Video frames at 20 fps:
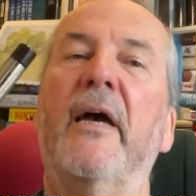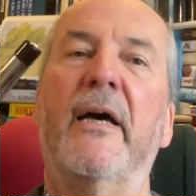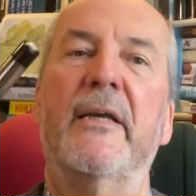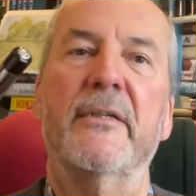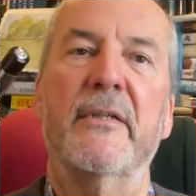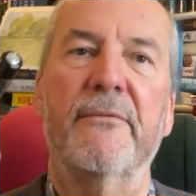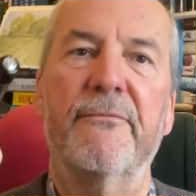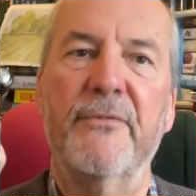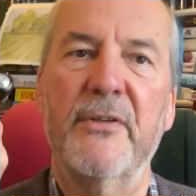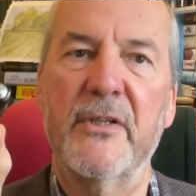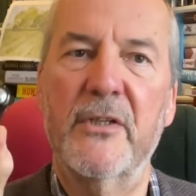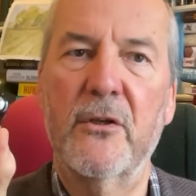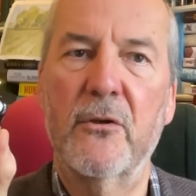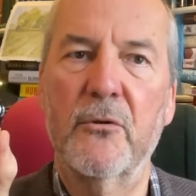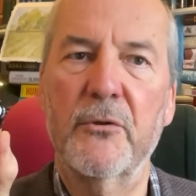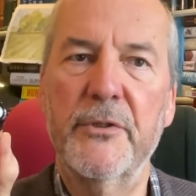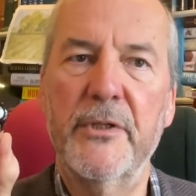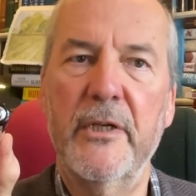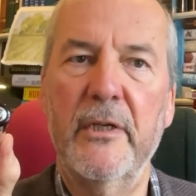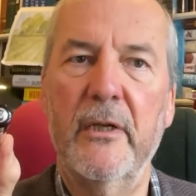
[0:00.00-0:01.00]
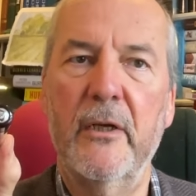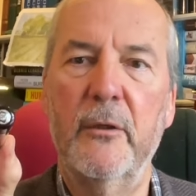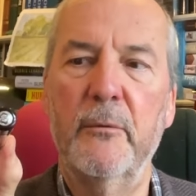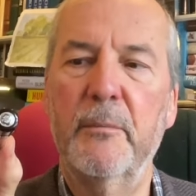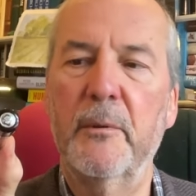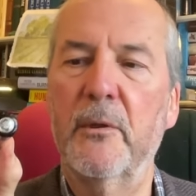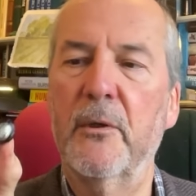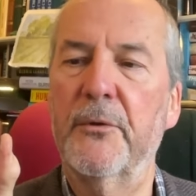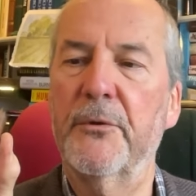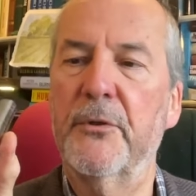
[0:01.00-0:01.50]
Has the Visconti
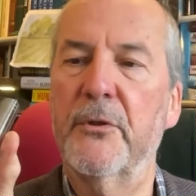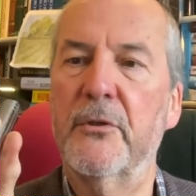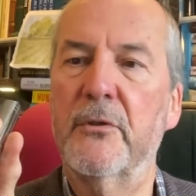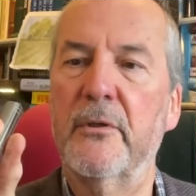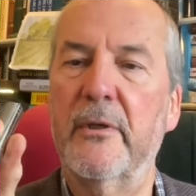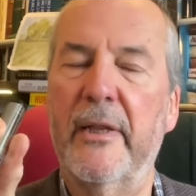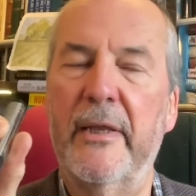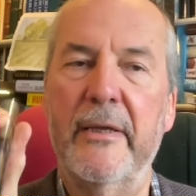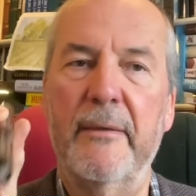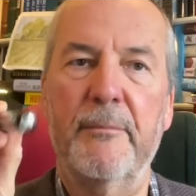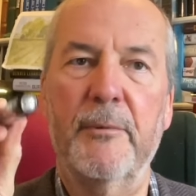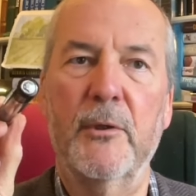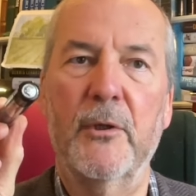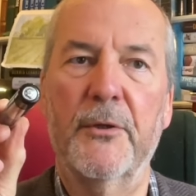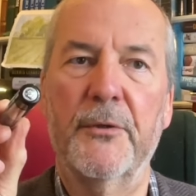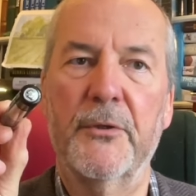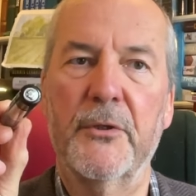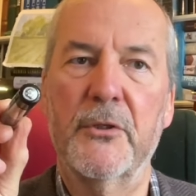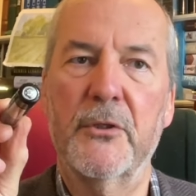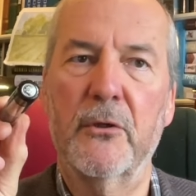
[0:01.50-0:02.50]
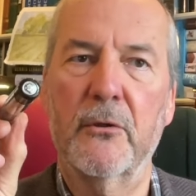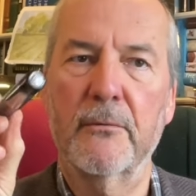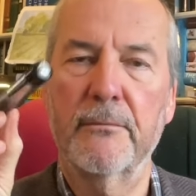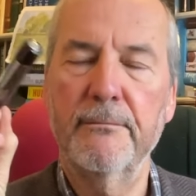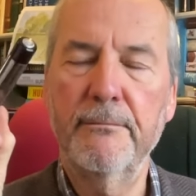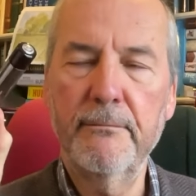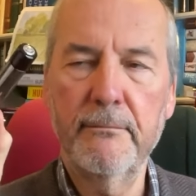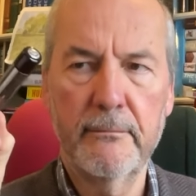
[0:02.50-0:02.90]
logo on the top.